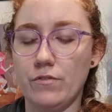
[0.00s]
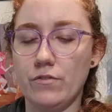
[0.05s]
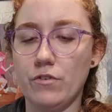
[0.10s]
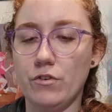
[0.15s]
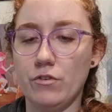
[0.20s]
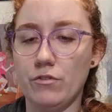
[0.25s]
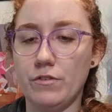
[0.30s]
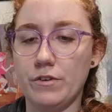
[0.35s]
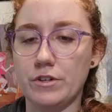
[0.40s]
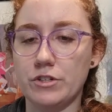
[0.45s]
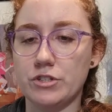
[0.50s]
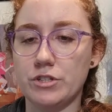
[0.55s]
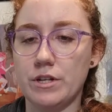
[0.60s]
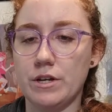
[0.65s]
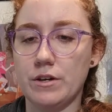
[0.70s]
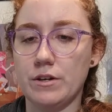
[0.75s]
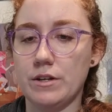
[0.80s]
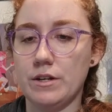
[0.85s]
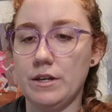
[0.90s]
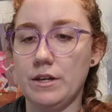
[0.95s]
full
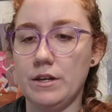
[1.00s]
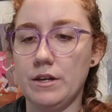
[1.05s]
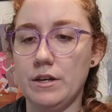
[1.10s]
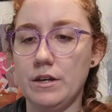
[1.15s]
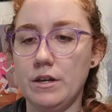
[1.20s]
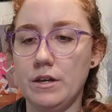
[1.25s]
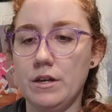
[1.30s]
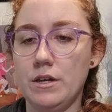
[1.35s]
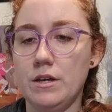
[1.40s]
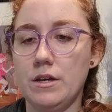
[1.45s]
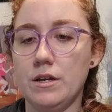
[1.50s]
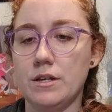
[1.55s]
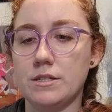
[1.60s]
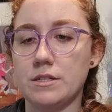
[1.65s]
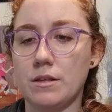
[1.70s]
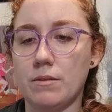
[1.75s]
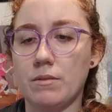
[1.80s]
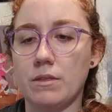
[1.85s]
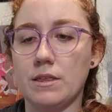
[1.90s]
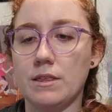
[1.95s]
functionality is
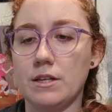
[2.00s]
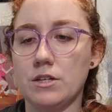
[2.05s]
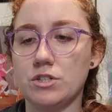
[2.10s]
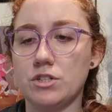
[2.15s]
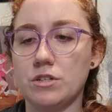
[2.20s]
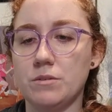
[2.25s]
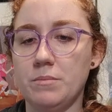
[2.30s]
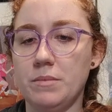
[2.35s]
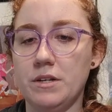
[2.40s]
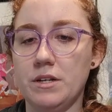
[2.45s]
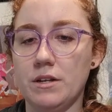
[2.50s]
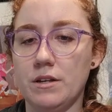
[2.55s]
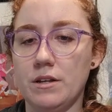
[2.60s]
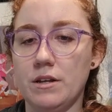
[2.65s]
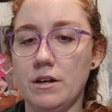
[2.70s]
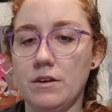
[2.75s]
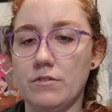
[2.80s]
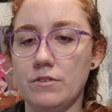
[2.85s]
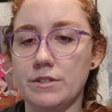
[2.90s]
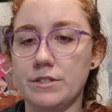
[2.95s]
something that should be
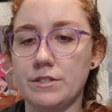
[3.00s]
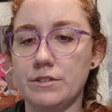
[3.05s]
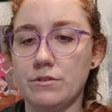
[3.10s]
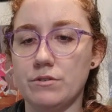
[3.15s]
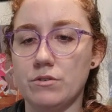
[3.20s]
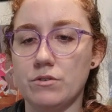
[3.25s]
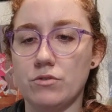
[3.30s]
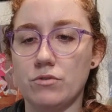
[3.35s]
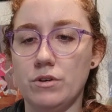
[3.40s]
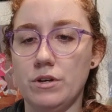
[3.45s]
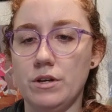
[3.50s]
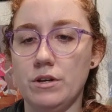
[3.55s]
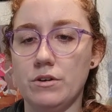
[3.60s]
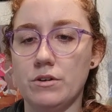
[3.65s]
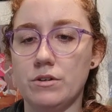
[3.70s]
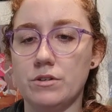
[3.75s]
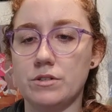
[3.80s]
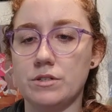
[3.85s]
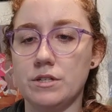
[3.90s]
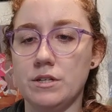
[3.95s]
done every 2 to 3
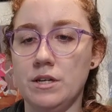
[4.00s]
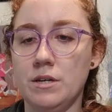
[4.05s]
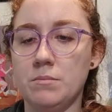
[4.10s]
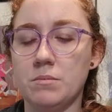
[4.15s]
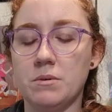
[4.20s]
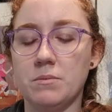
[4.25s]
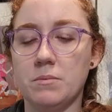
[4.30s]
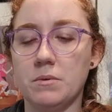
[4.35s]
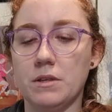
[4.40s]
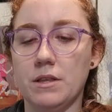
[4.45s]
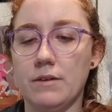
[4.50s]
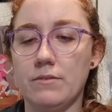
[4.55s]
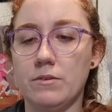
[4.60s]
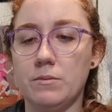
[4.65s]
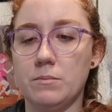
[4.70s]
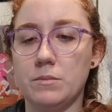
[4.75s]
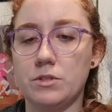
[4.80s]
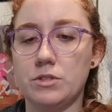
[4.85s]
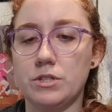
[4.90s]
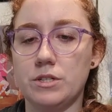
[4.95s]
years to keep a
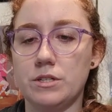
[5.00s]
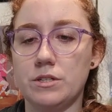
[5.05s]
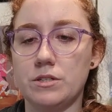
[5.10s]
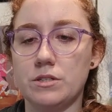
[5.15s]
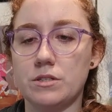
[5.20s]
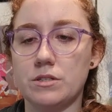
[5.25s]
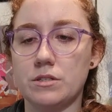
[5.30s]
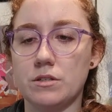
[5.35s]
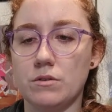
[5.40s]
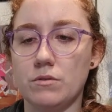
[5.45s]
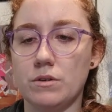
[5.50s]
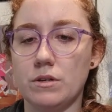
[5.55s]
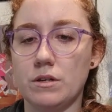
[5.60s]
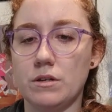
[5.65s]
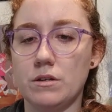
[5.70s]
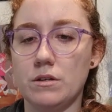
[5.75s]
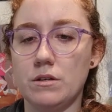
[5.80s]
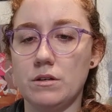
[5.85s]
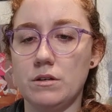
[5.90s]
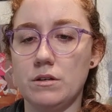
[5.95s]
beloved machine sewing.